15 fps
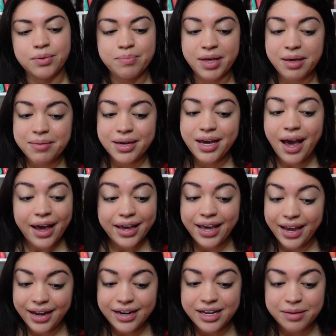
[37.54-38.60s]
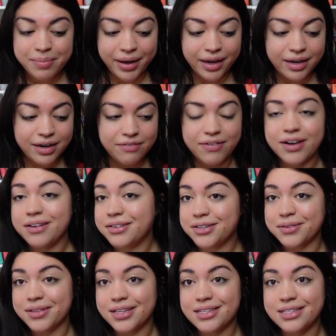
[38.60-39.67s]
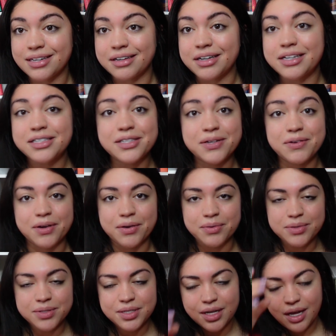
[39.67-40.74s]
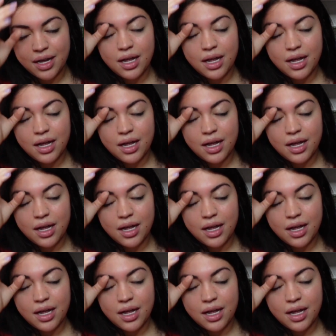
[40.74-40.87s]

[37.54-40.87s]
maybe I can hit pan if I do this series, who knows.